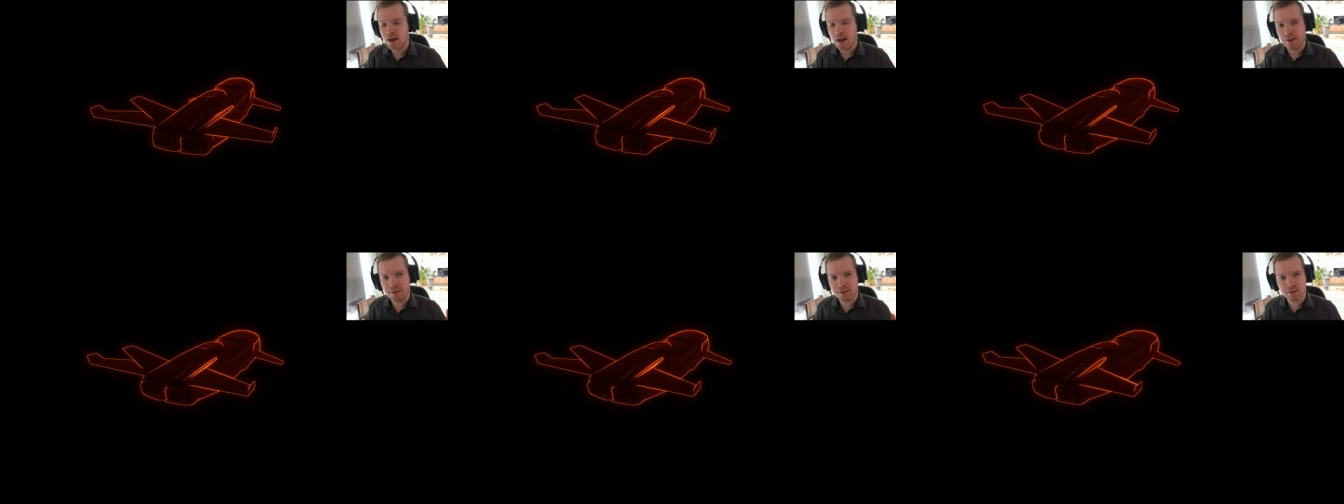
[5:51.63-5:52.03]

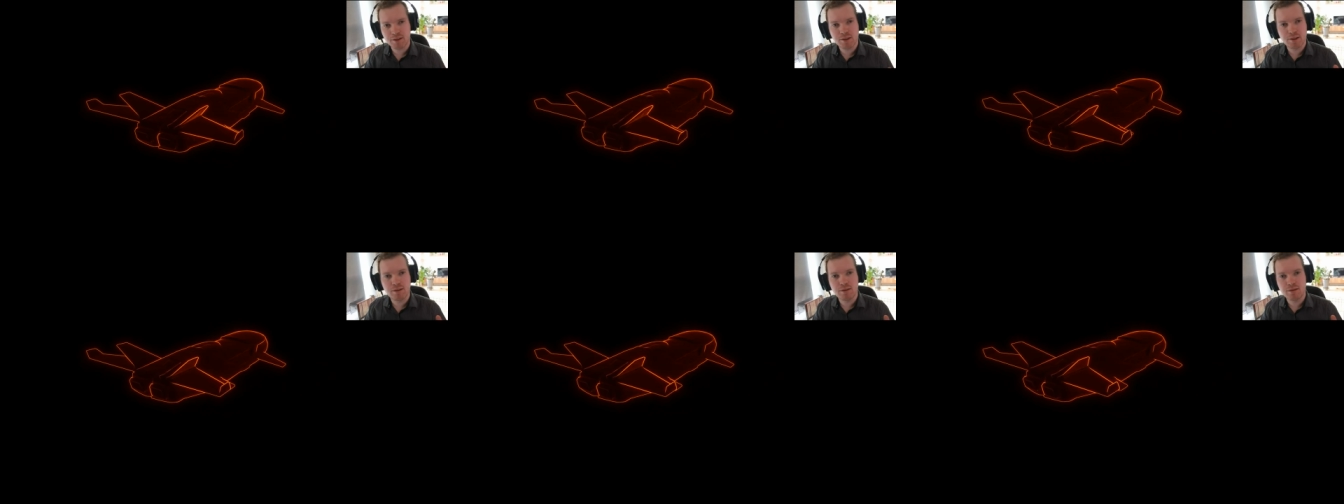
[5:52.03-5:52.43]
And
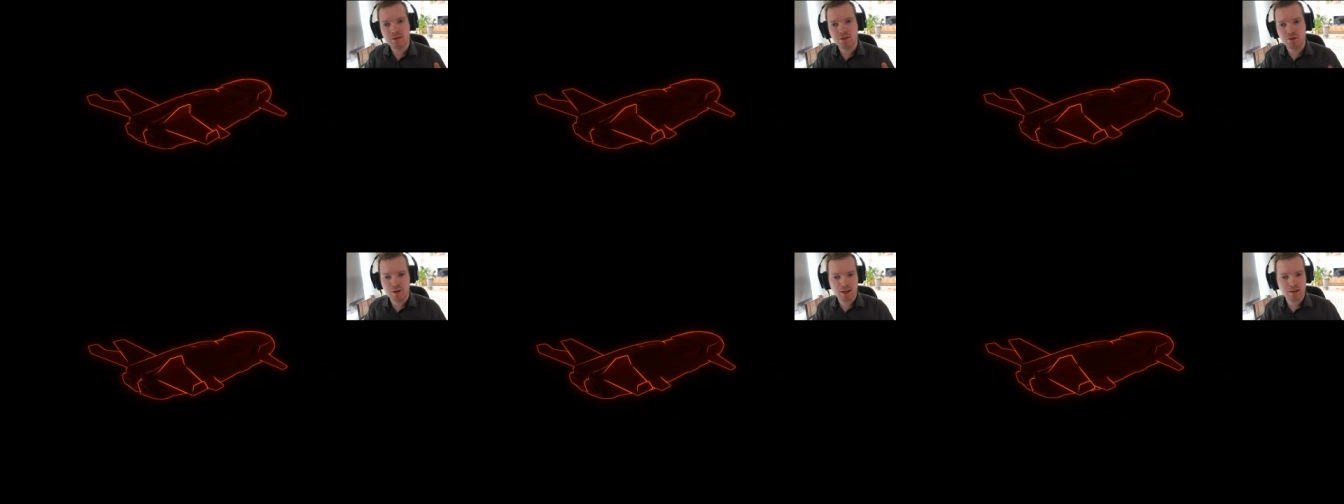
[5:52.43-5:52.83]
this
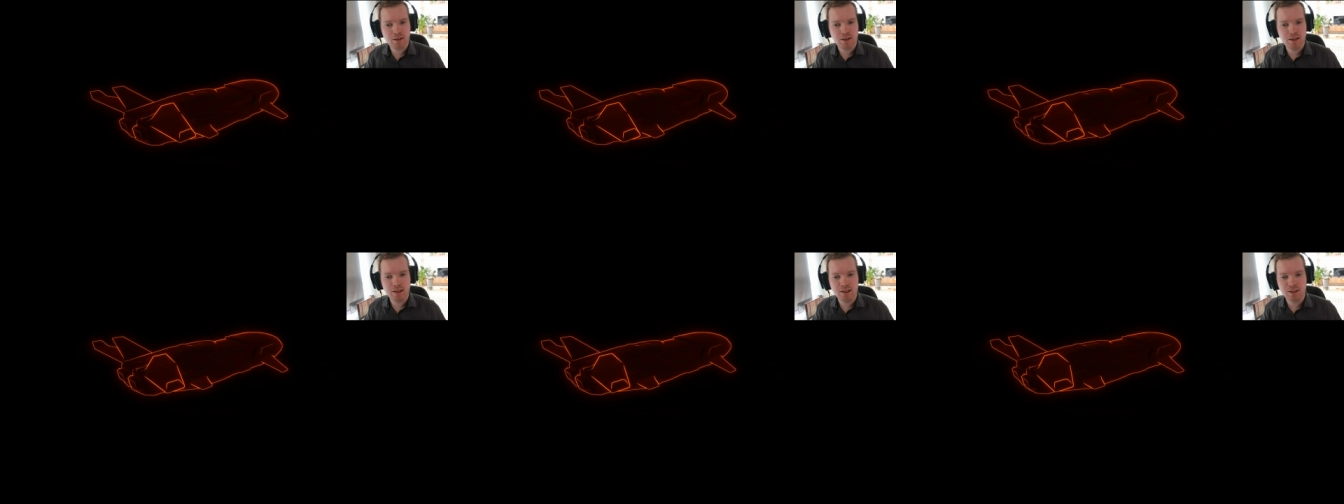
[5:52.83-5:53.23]
trick
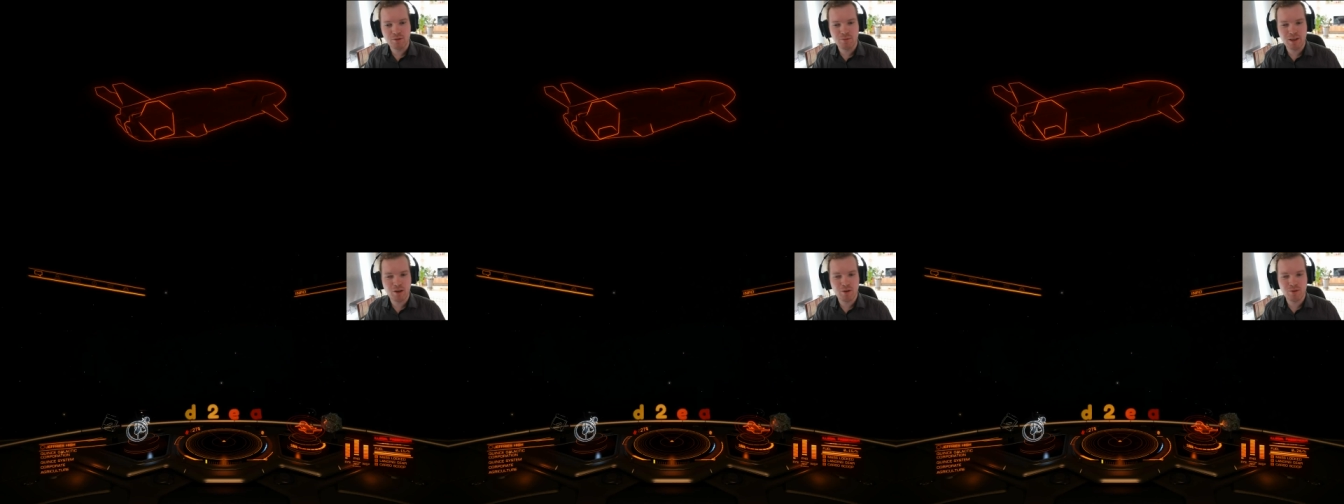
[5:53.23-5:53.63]
is
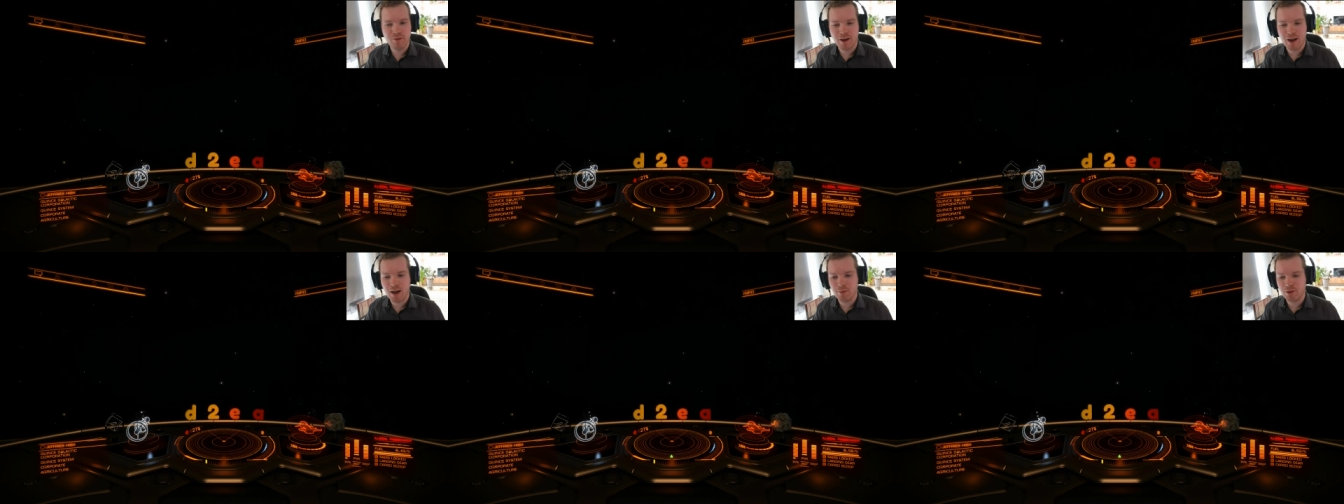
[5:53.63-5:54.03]
really only
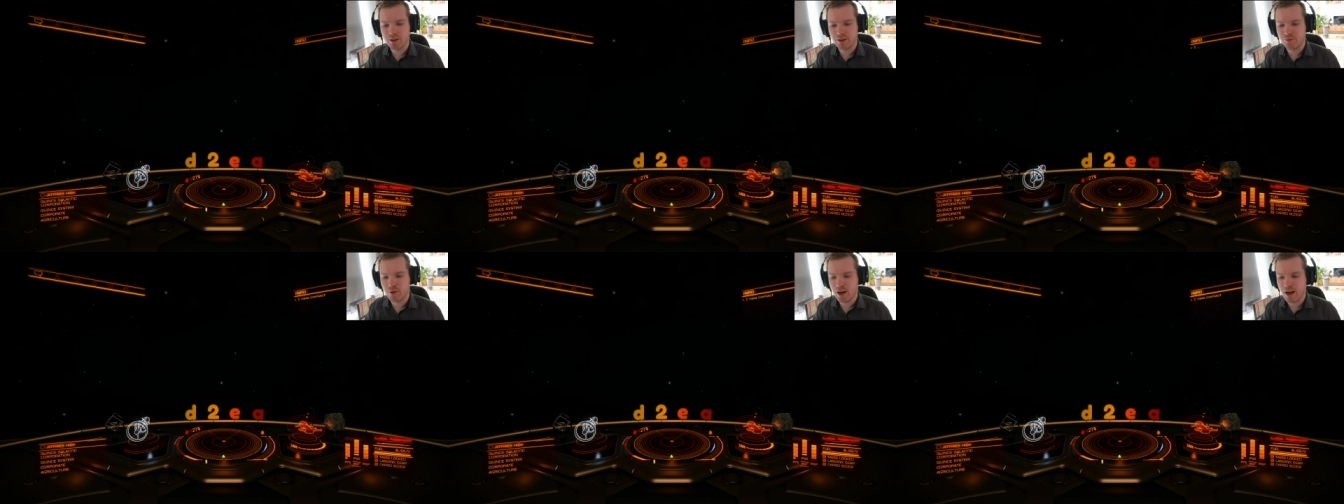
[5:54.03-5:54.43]
viable
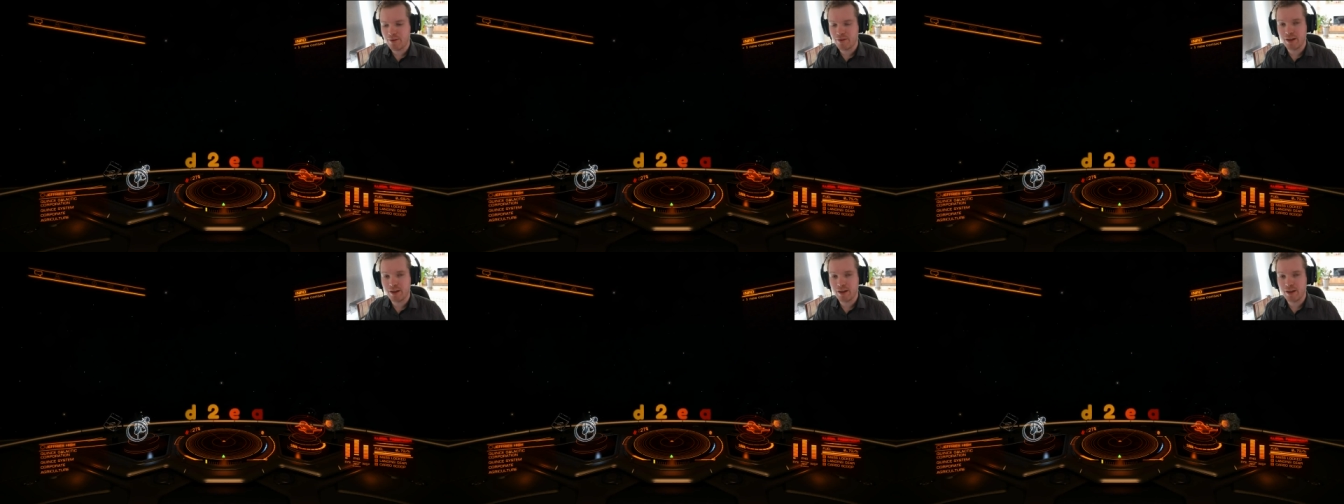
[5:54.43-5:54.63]
if you have